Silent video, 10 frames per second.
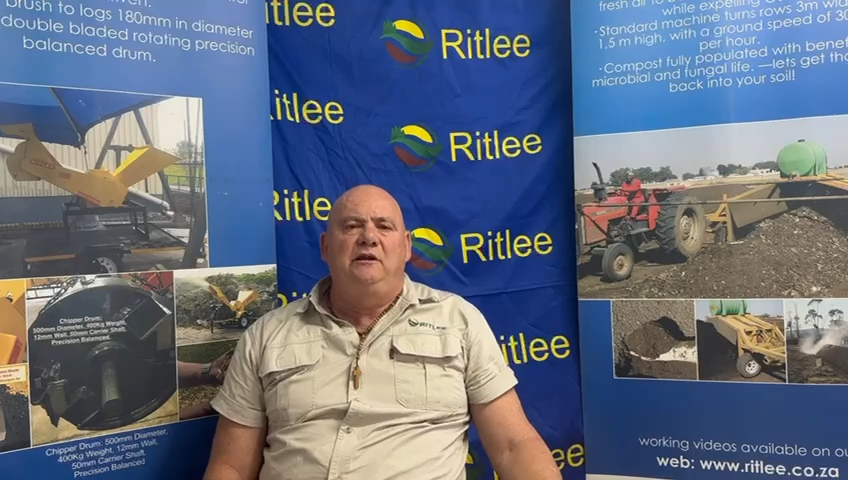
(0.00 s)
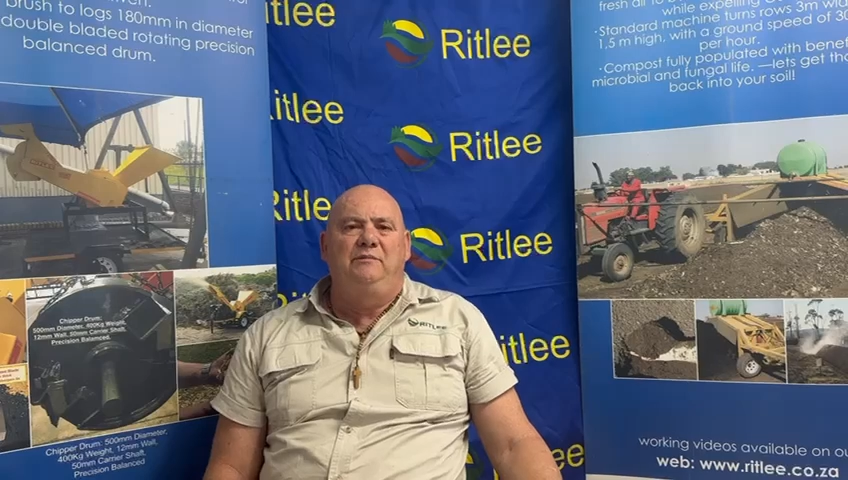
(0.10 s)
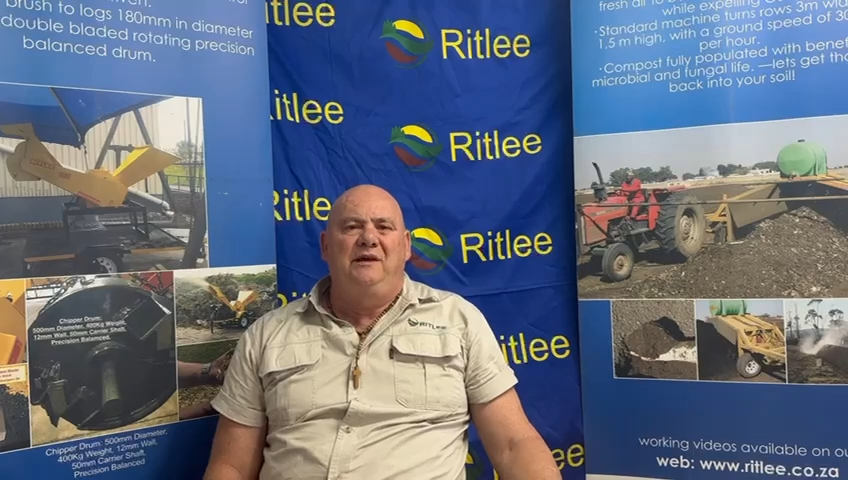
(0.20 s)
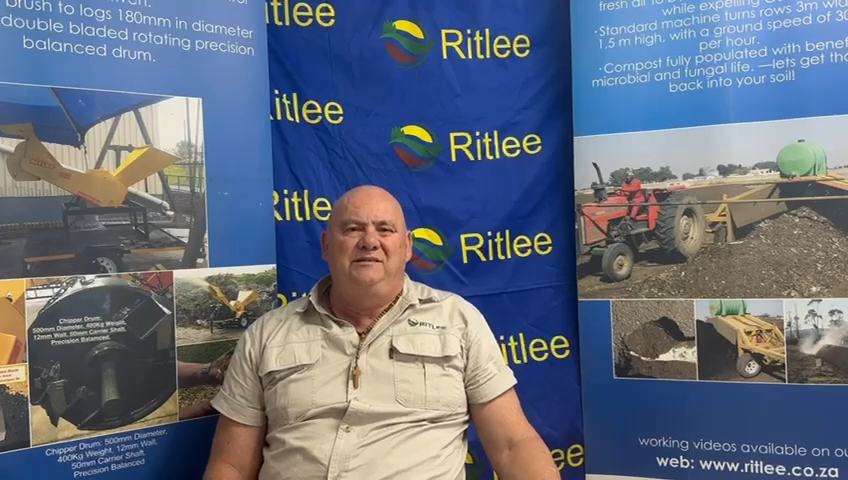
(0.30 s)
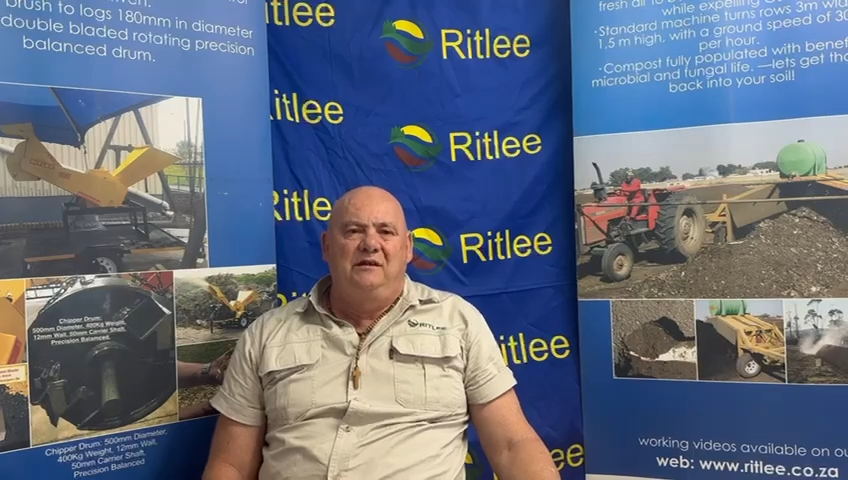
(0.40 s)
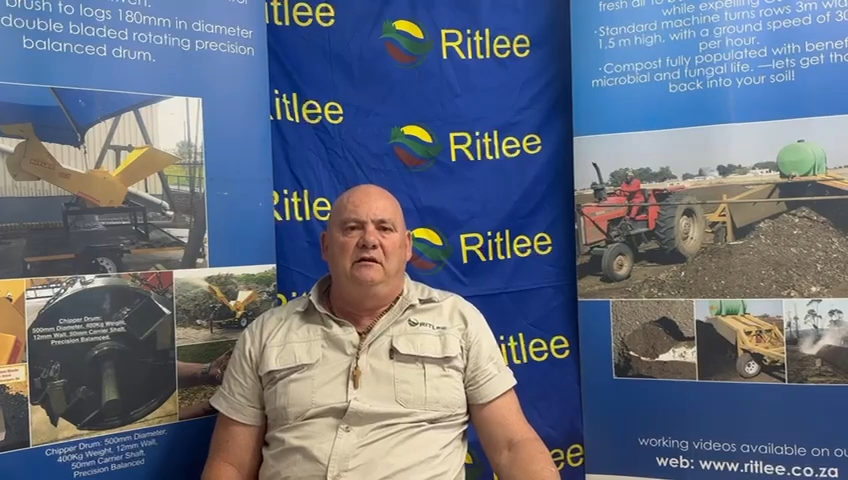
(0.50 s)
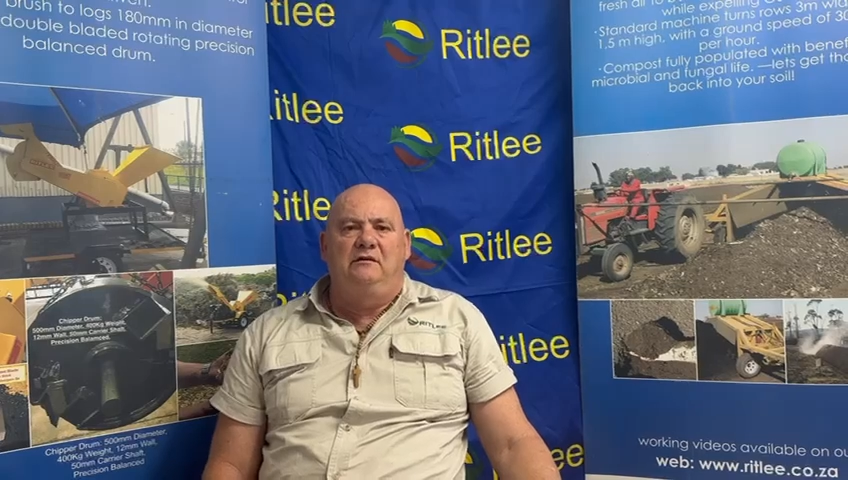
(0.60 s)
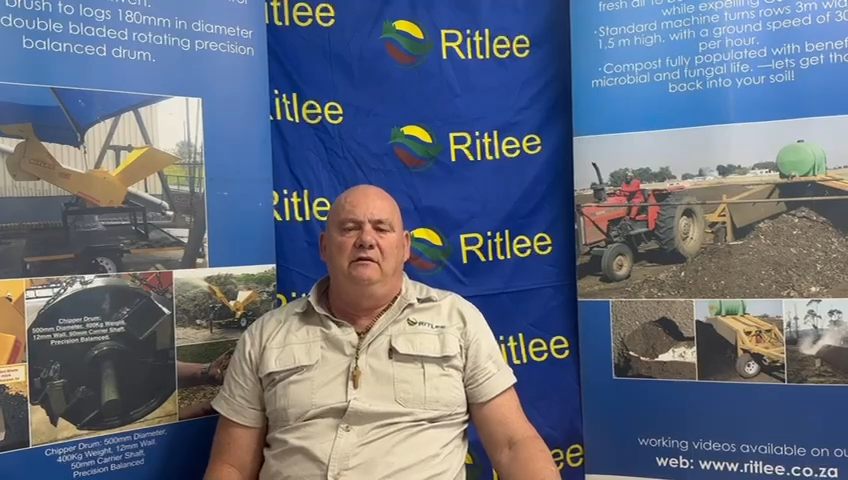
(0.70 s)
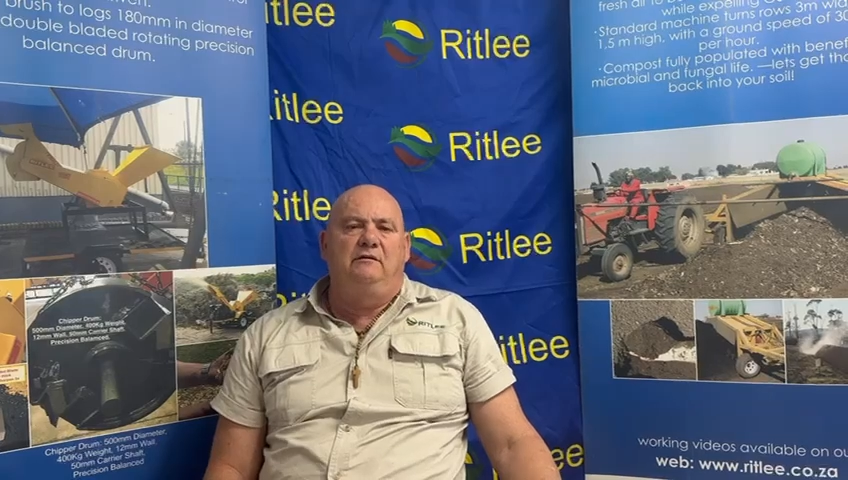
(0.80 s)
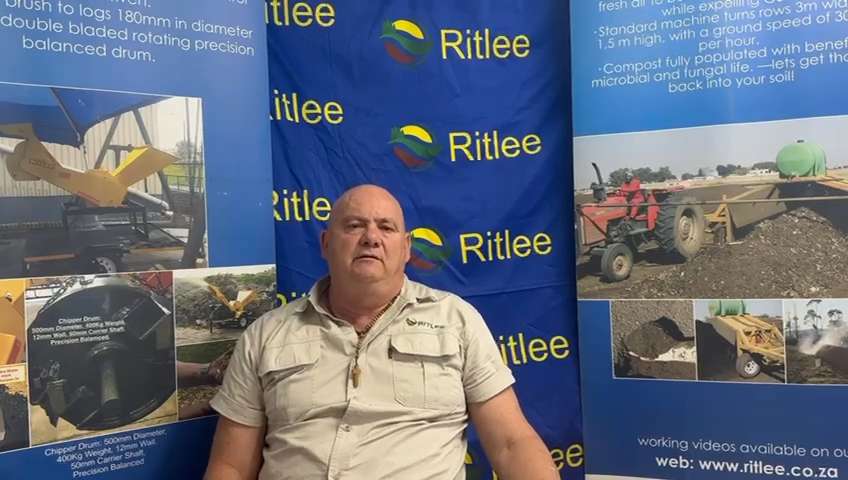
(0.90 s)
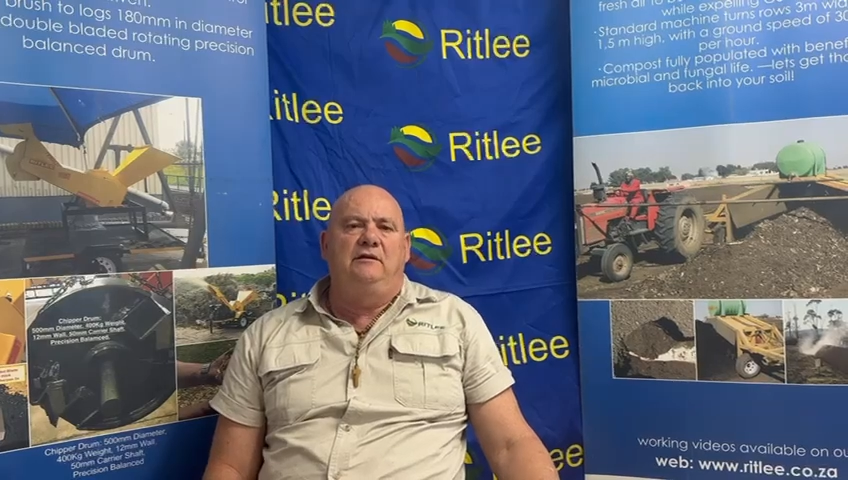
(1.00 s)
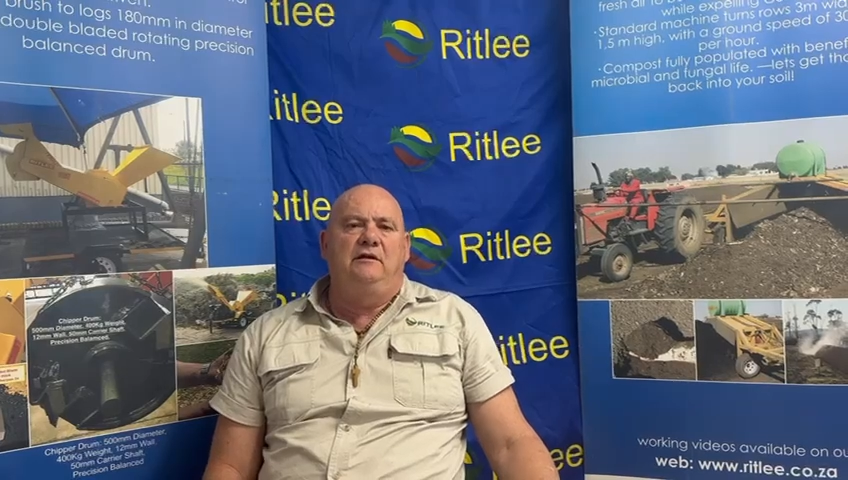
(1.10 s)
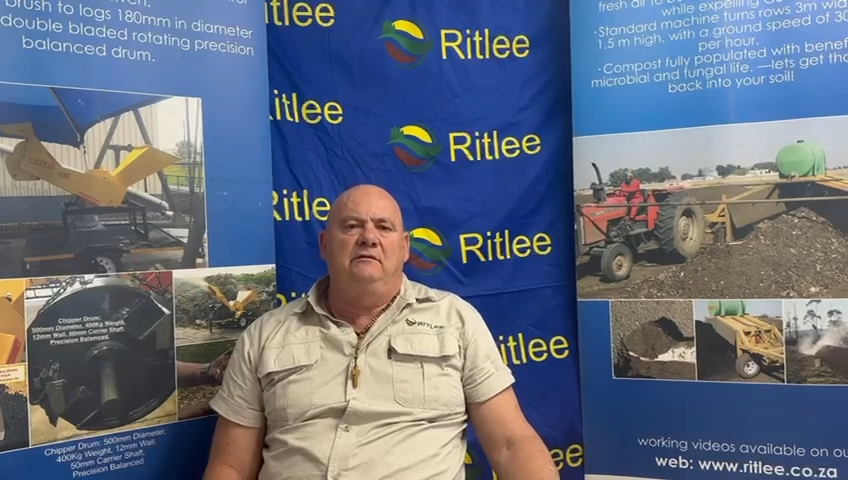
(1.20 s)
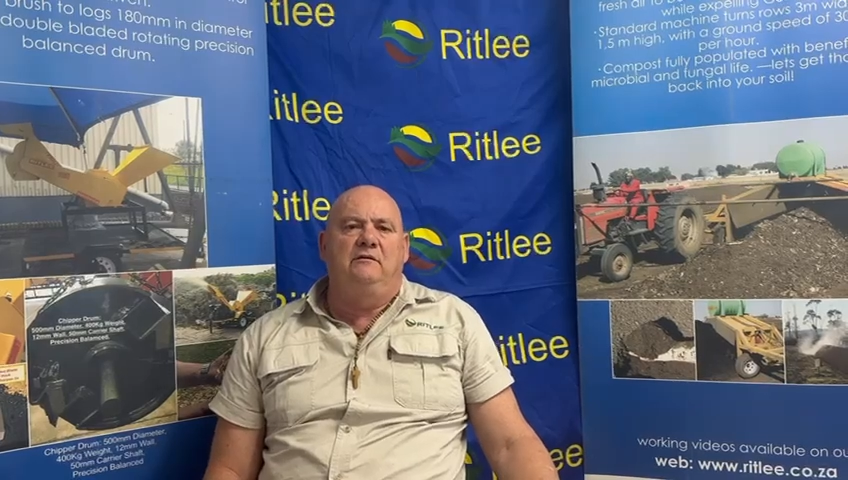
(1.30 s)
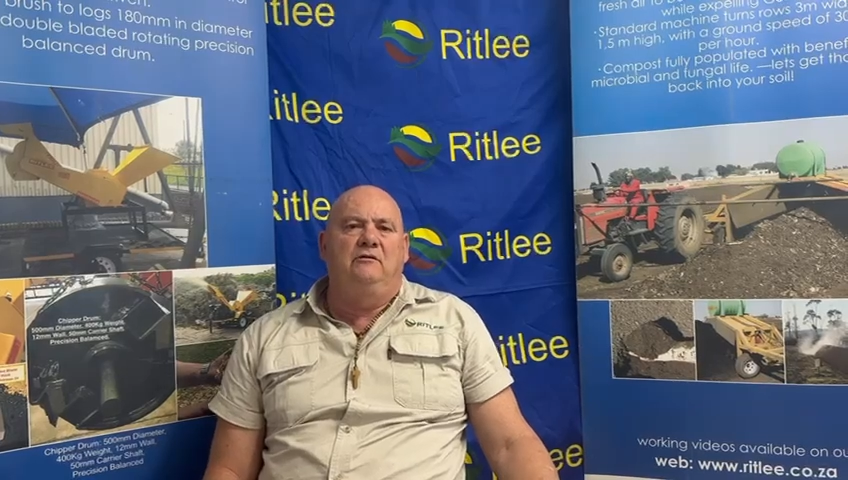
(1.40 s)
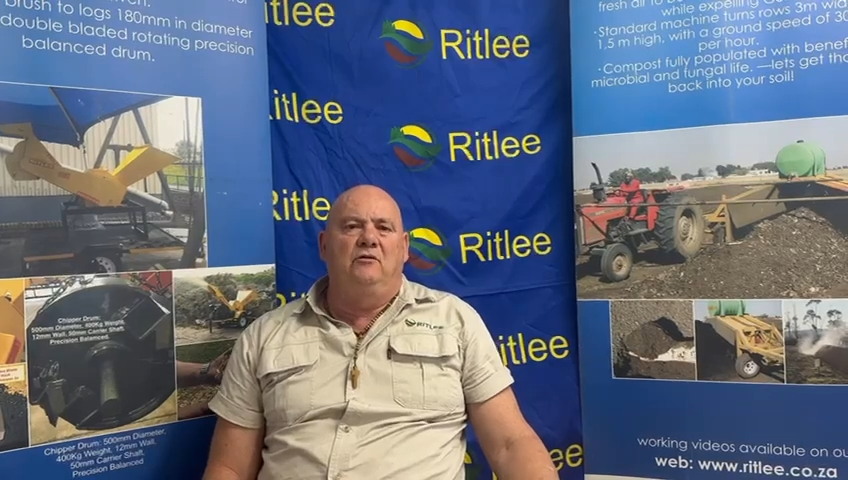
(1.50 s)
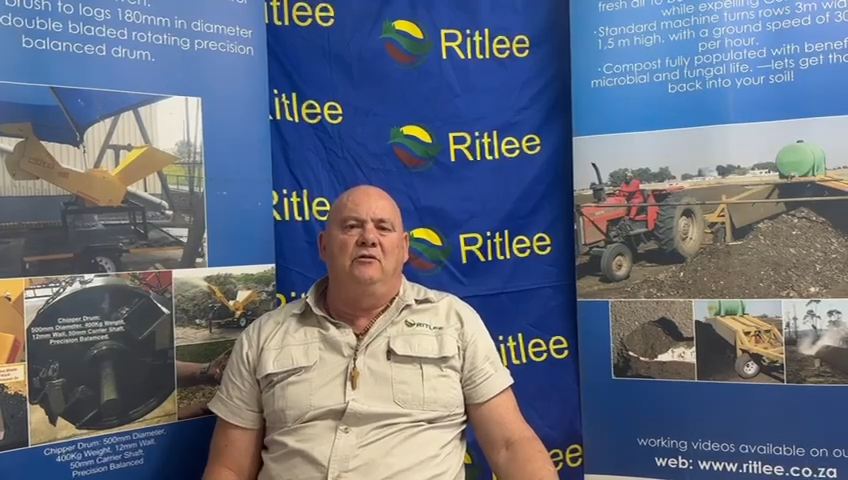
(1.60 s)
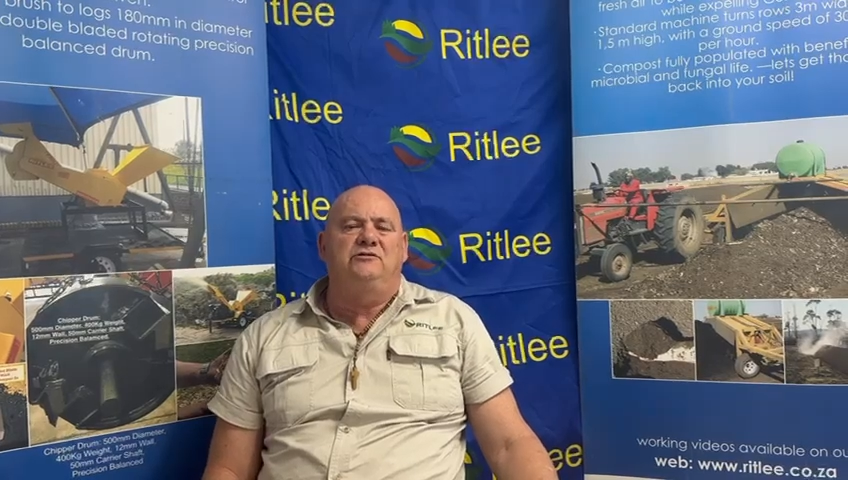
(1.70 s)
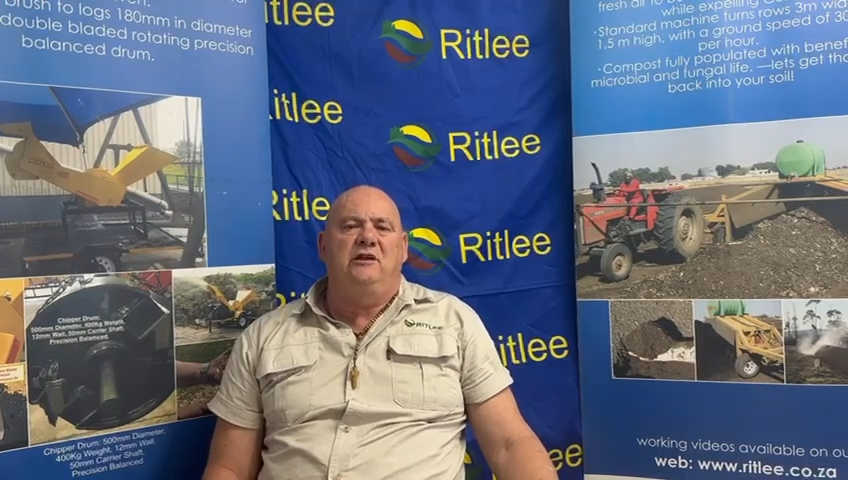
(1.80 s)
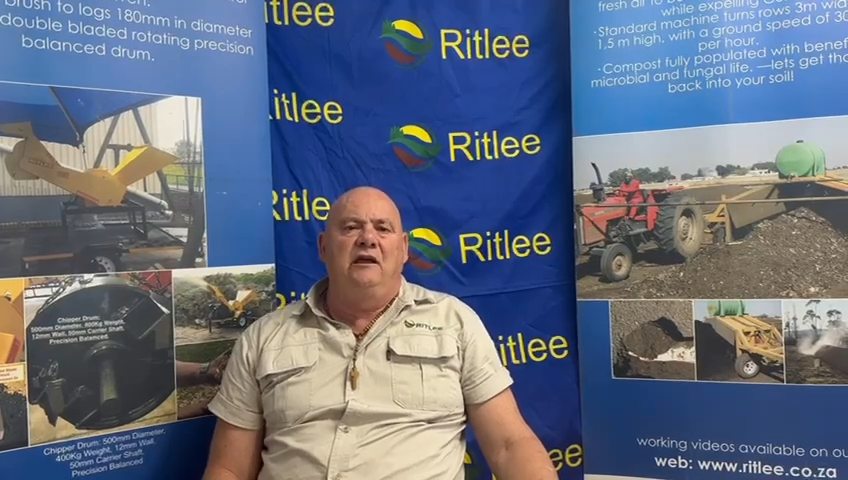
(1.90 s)
better than
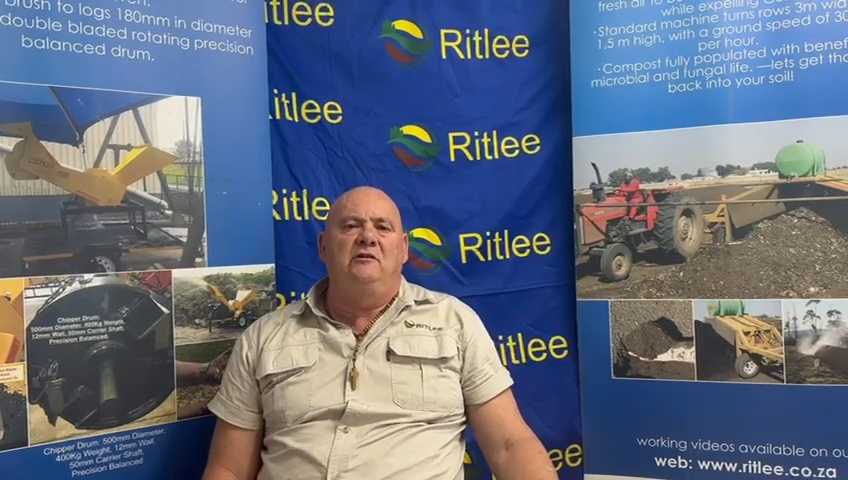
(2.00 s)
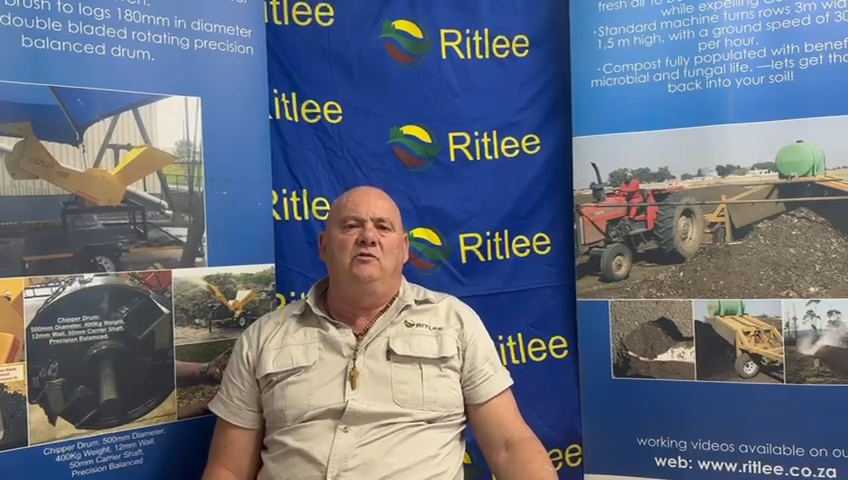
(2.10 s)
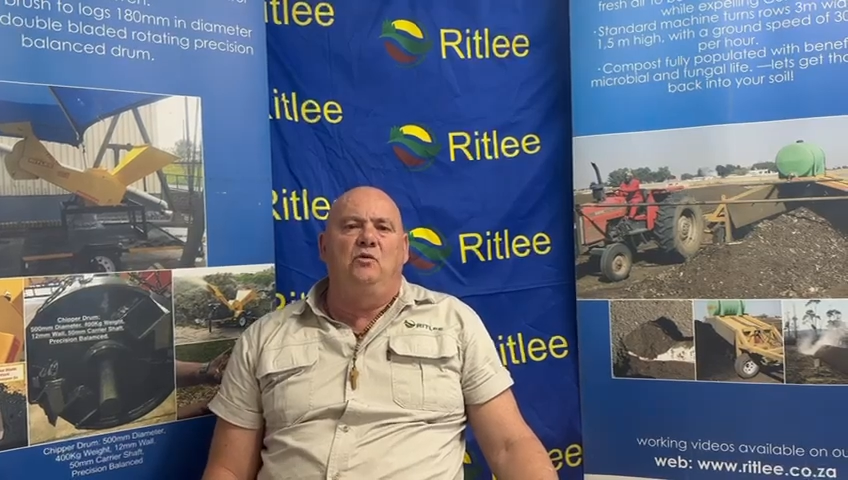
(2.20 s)
grass and